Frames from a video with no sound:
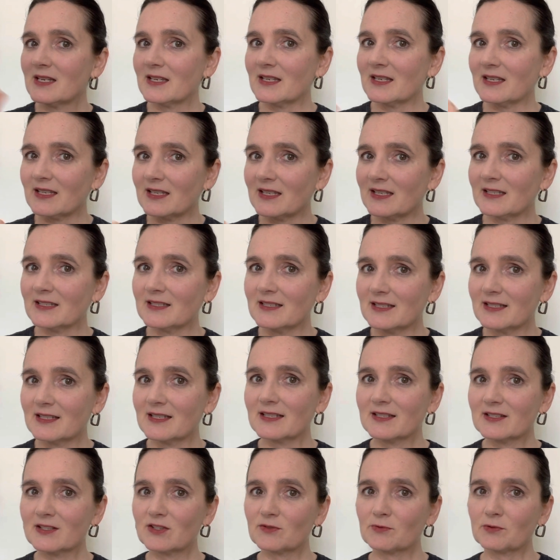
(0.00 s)
he did
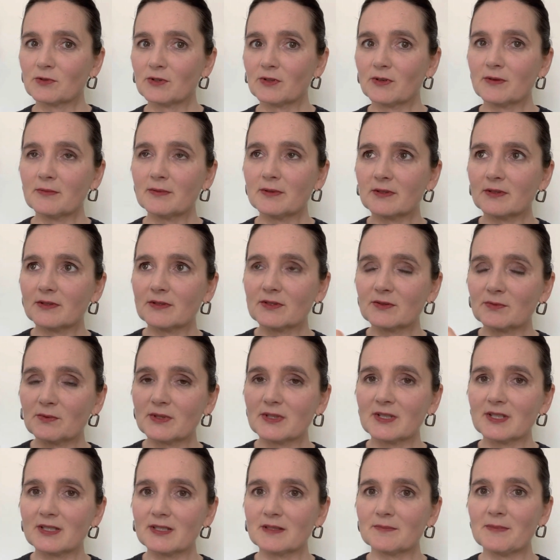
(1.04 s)
his scribbles
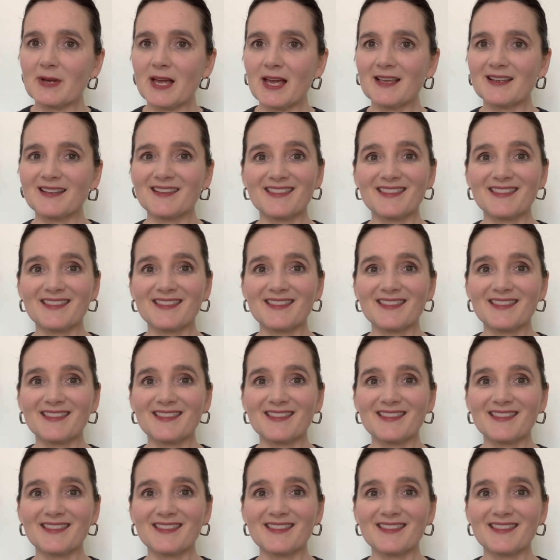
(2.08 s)
with his pen.